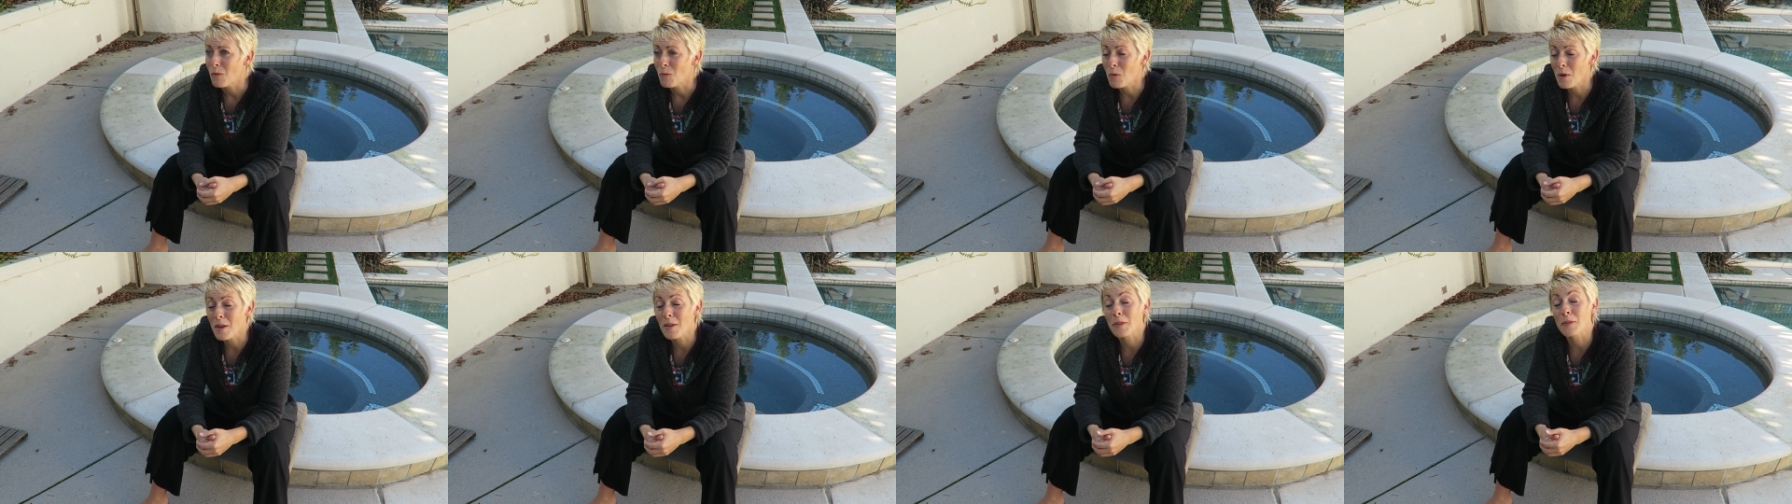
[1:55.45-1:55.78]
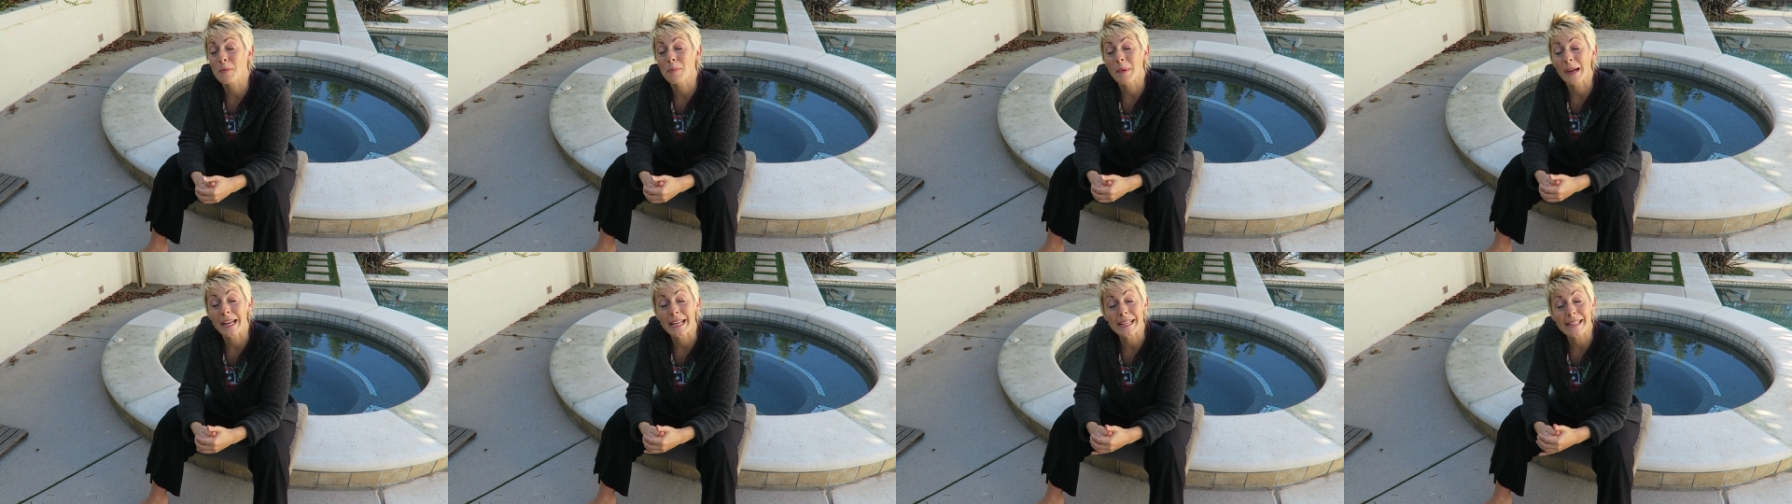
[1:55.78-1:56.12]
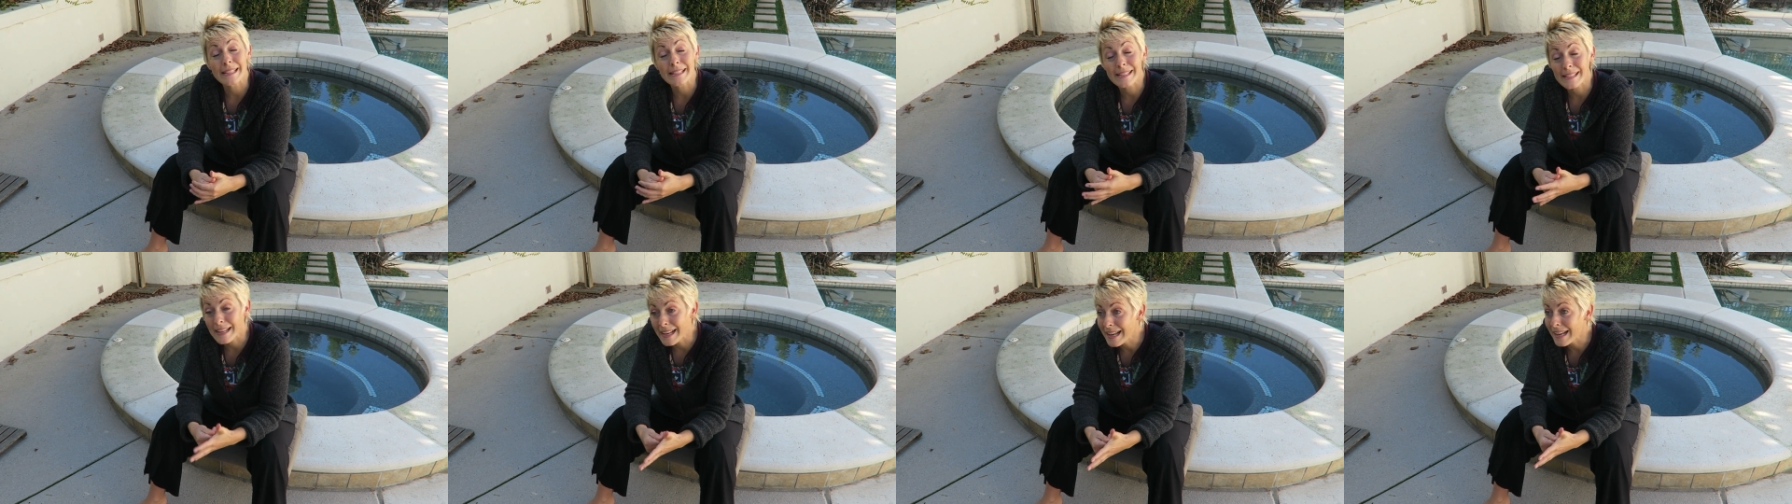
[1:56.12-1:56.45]
With my
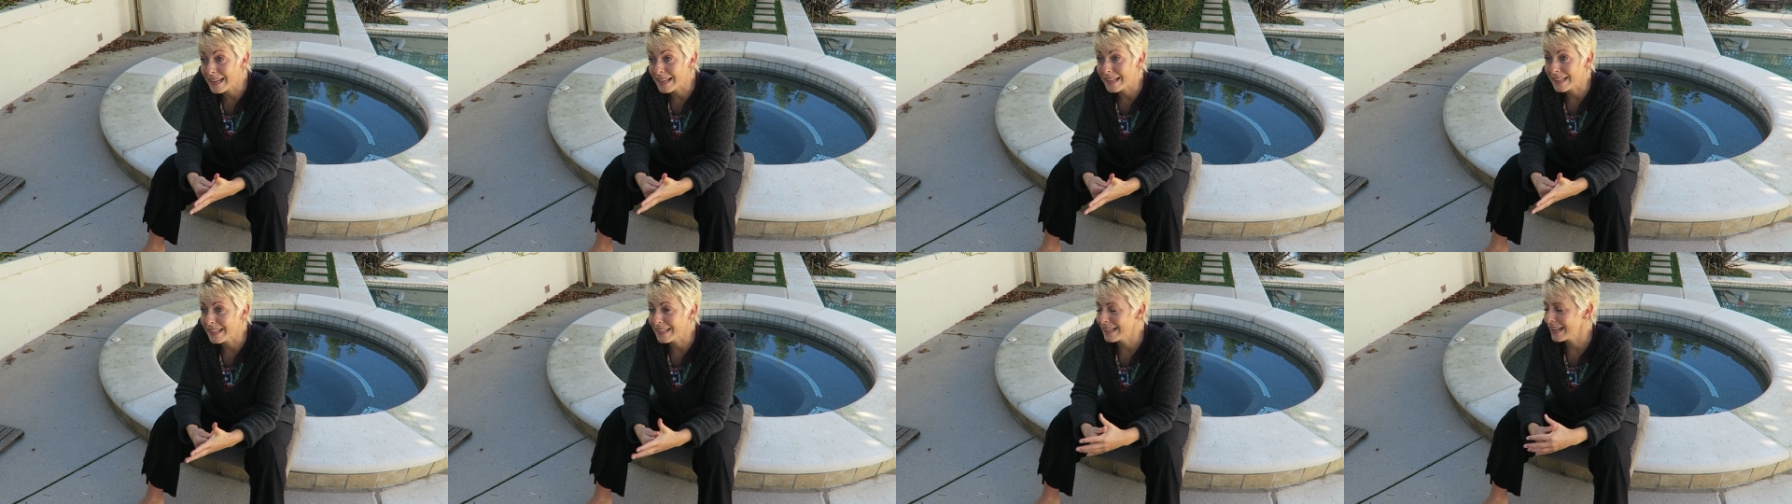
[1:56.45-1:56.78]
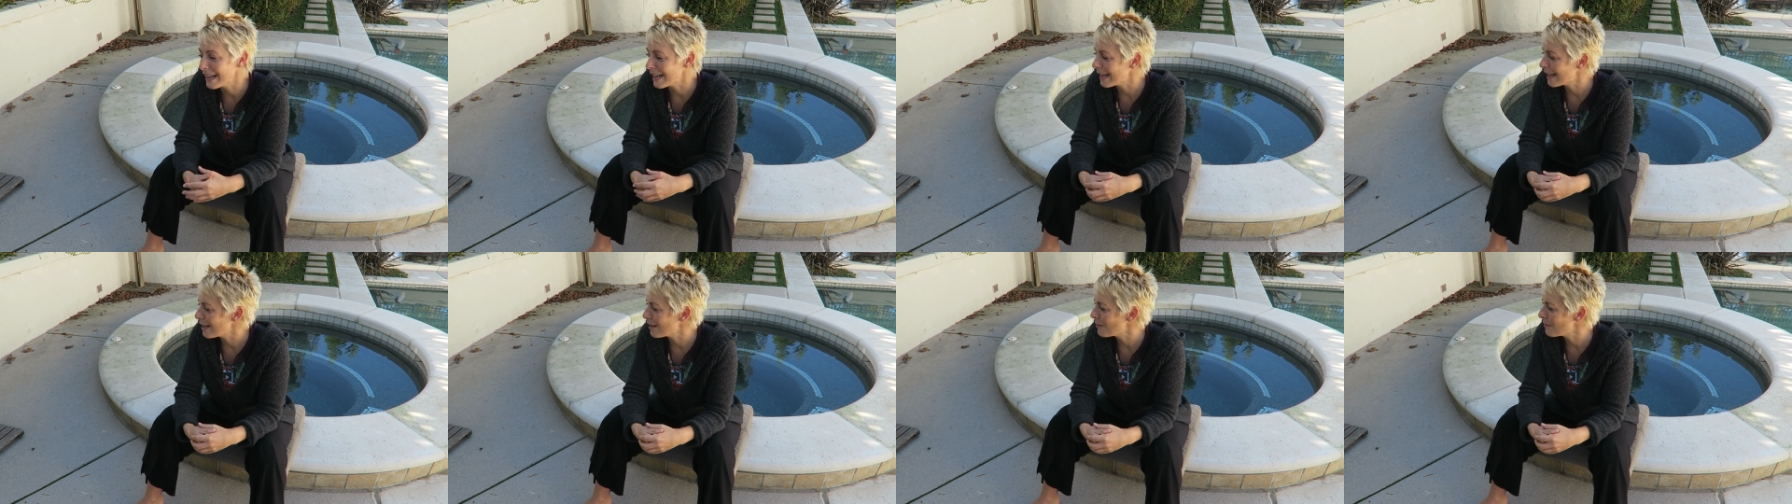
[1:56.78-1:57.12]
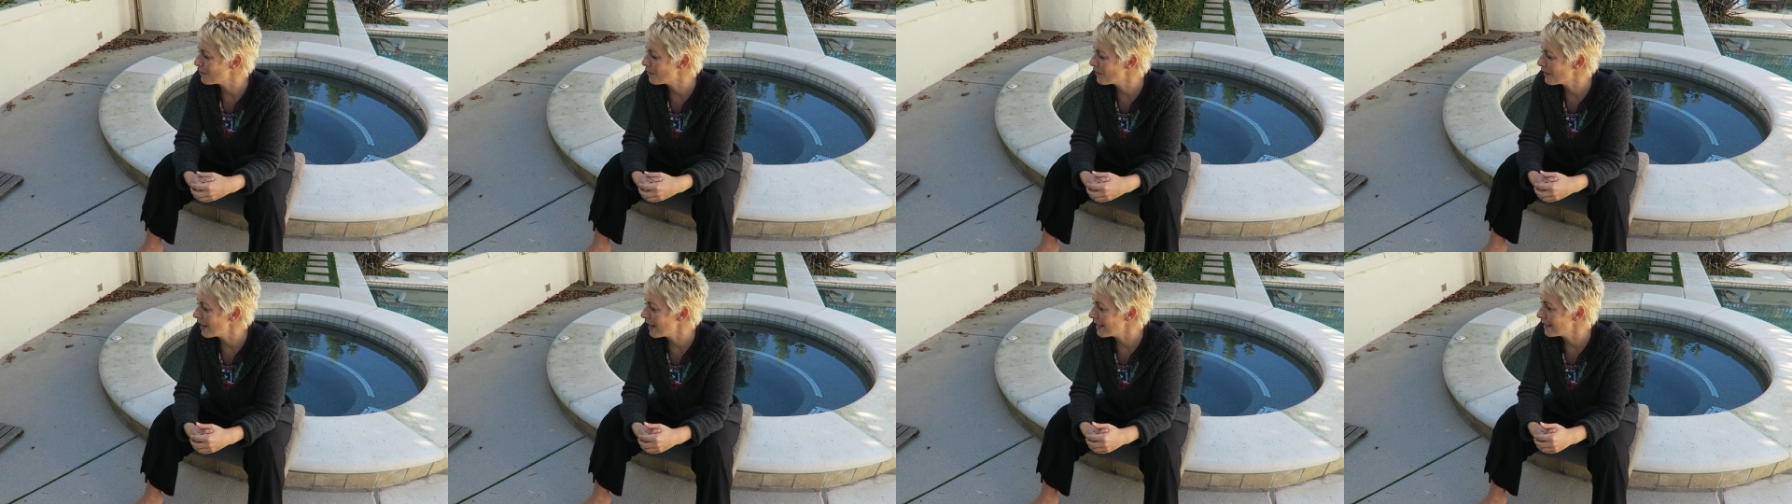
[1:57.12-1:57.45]
son,
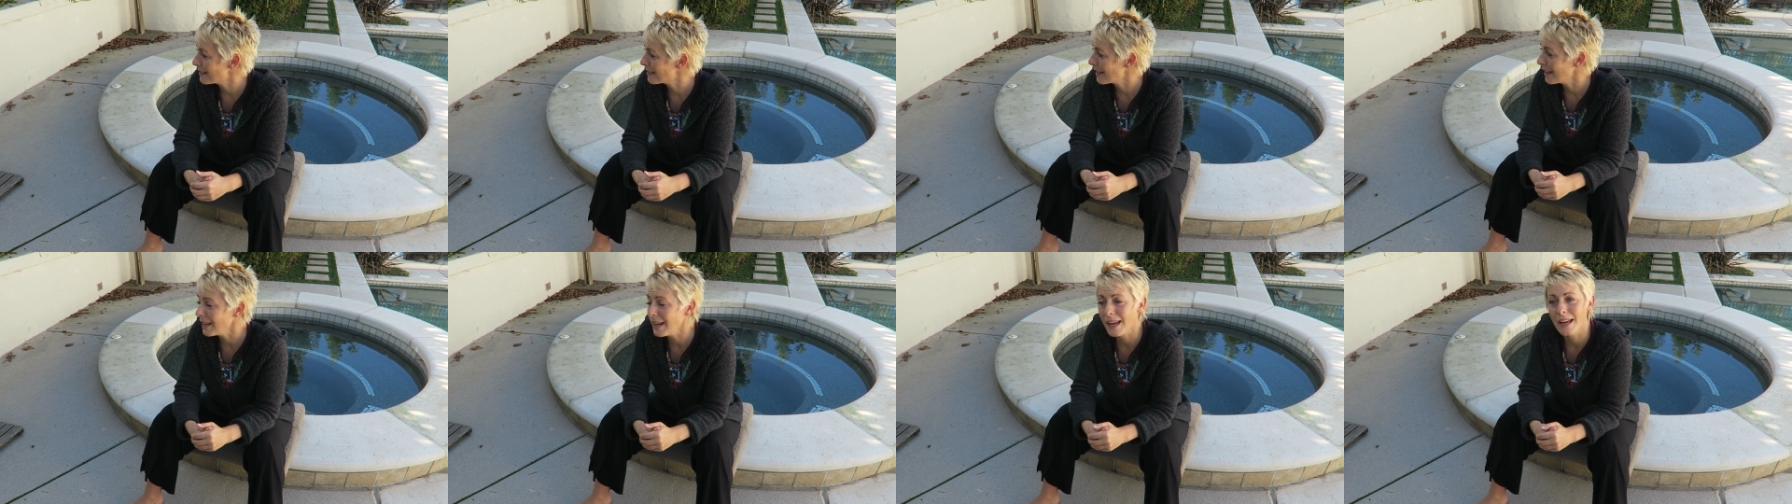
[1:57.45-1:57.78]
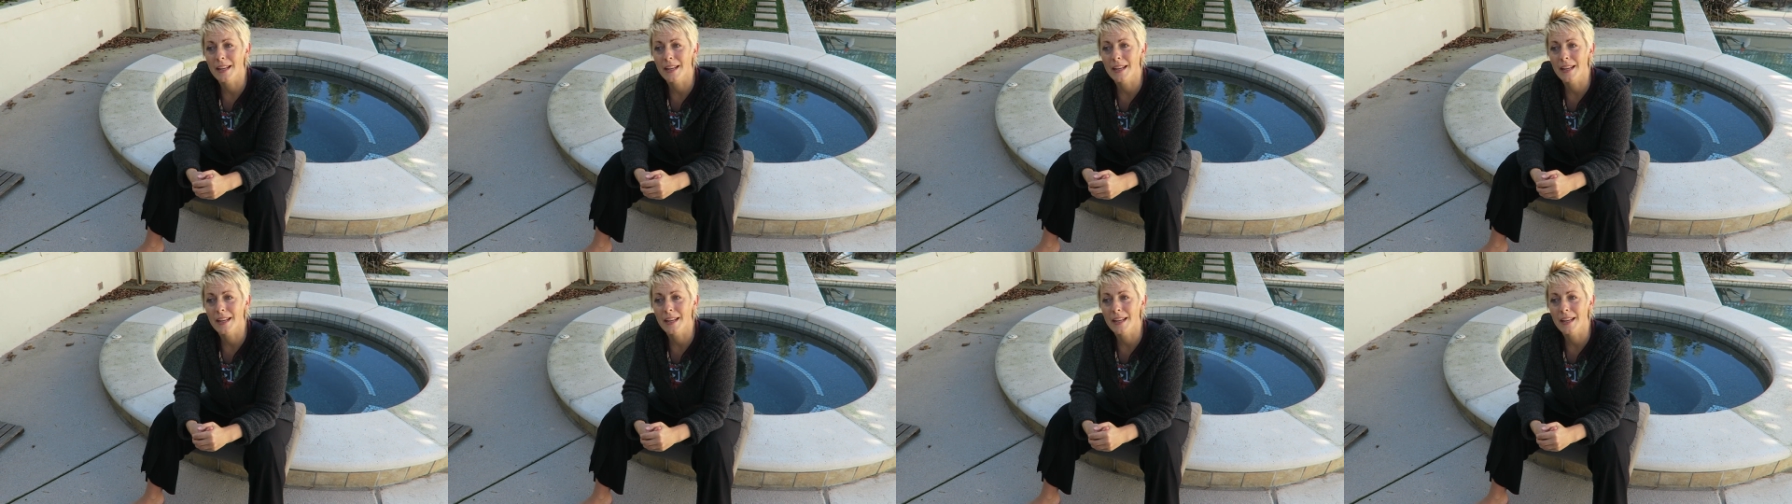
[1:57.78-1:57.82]
I tell you,